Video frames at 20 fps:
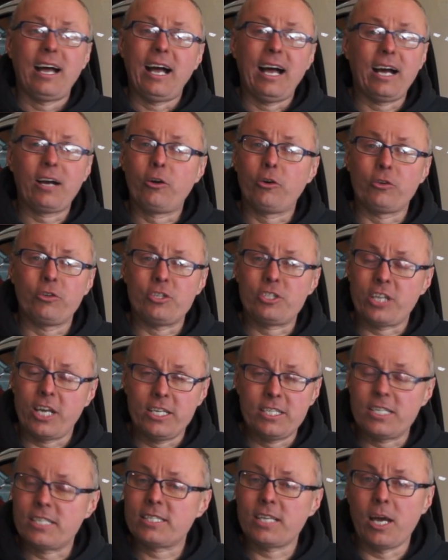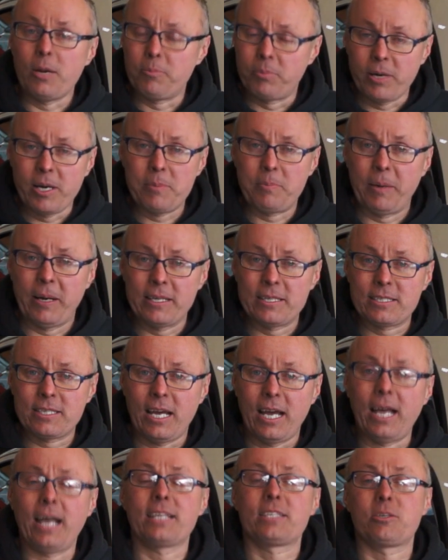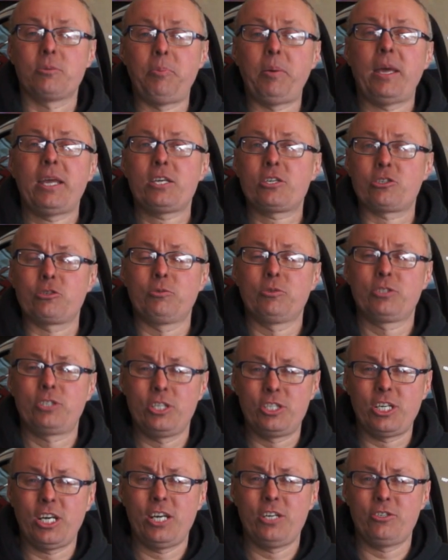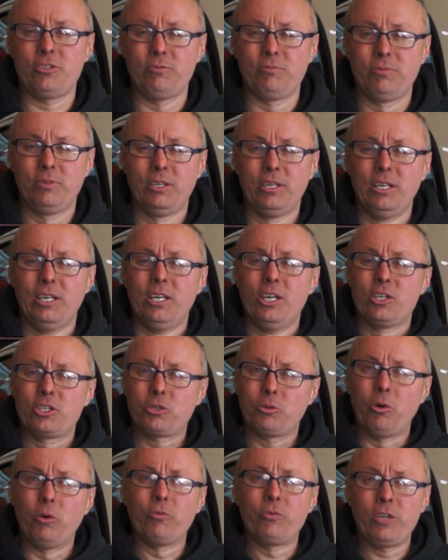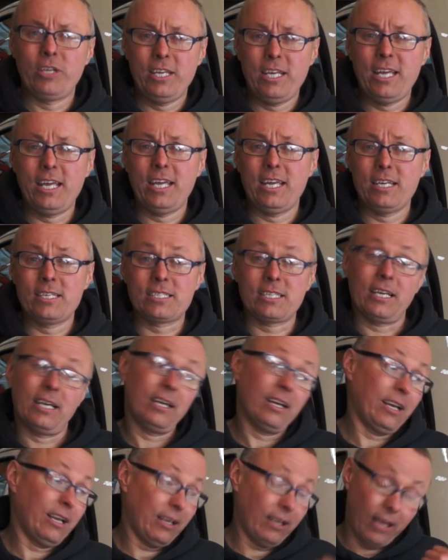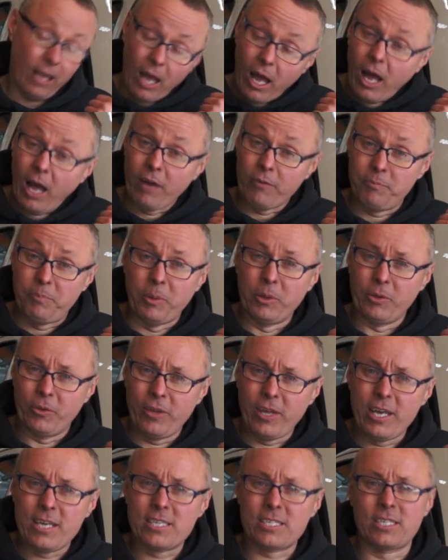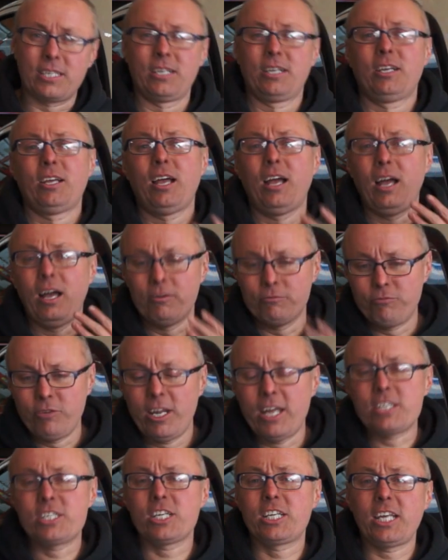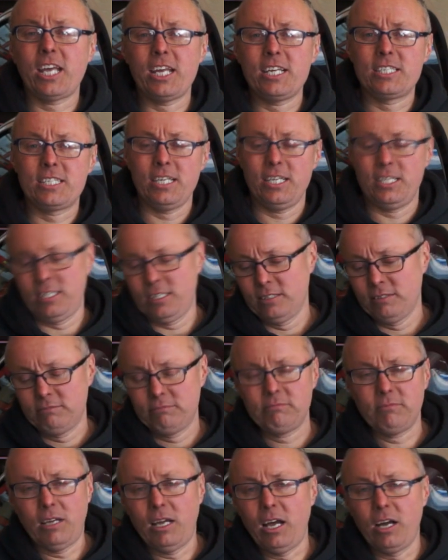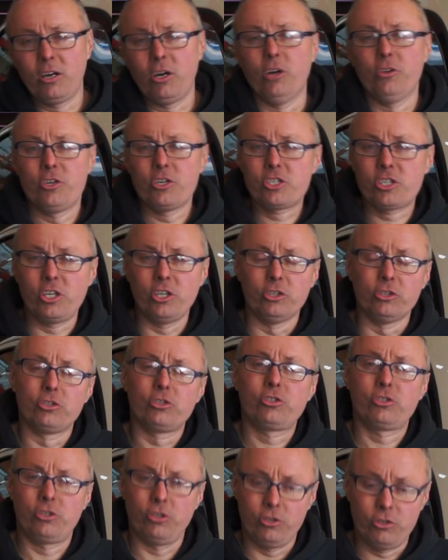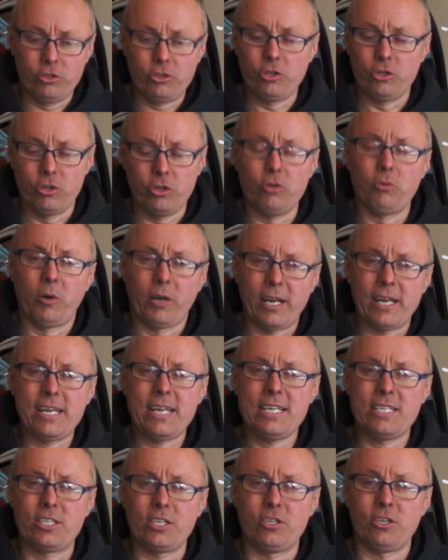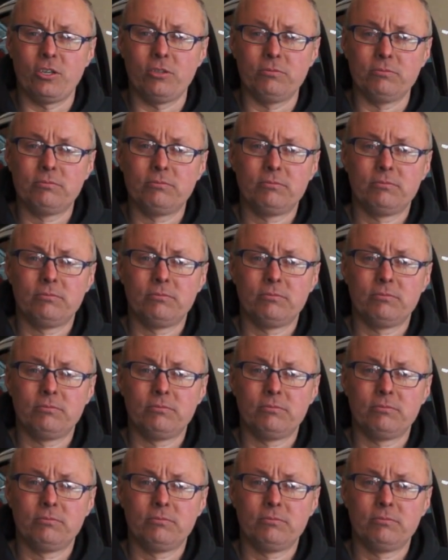I couldn't change a set of brake pads. I had to pay someone to change them. So over the years, I've built this, I've re-educated and got the skills to do what I need to do.